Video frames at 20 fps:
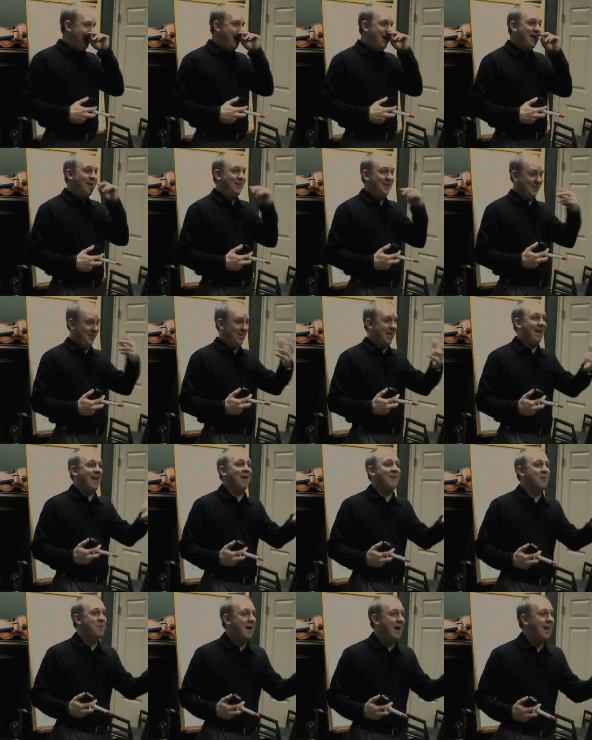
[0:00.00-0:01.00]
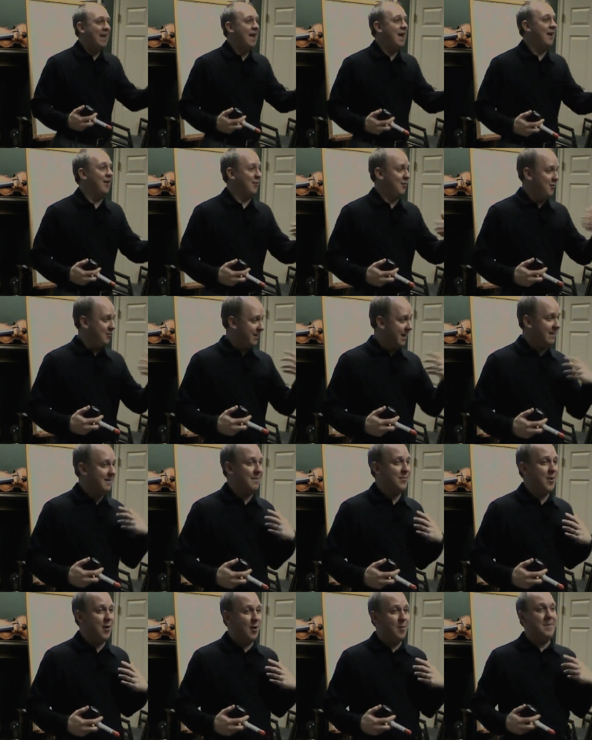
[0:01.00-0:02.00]
It was like everybody else. You say
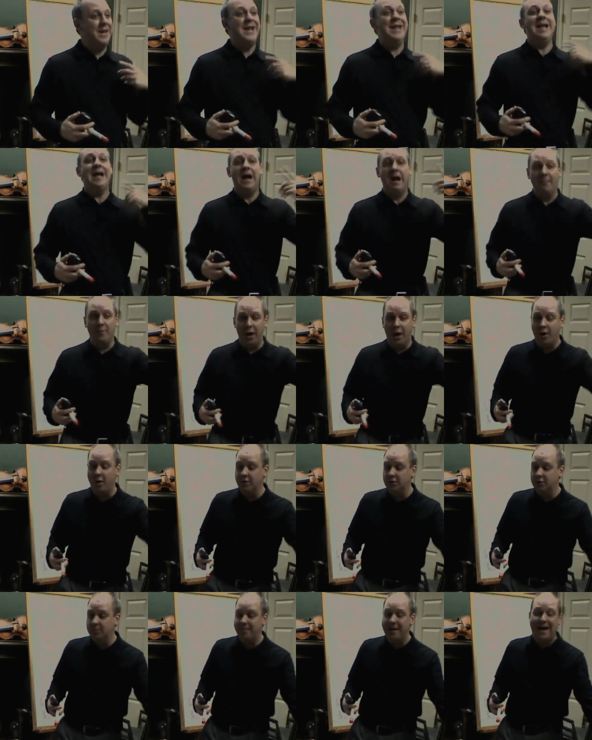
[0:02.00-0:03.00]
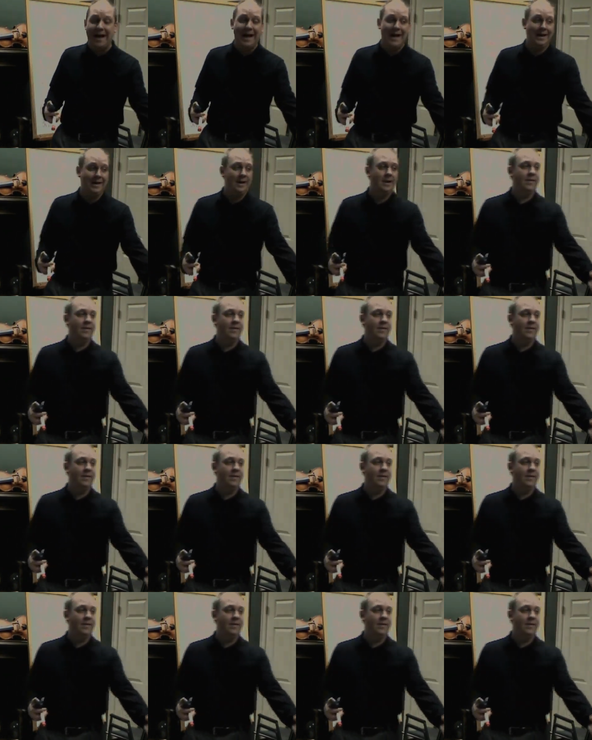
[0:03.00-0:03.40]
something to hurt me, I'm going to hurt you back.